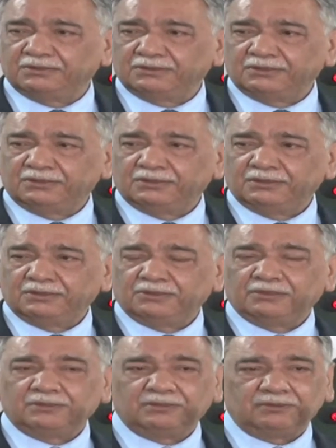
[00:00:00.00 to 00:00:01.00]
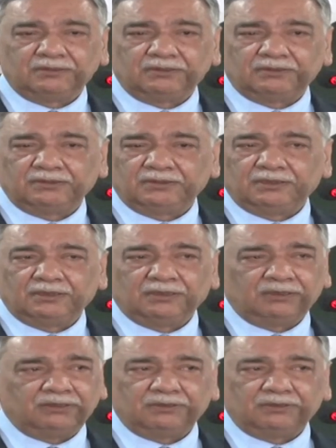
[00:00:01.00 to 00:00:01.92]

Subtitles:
[no speech]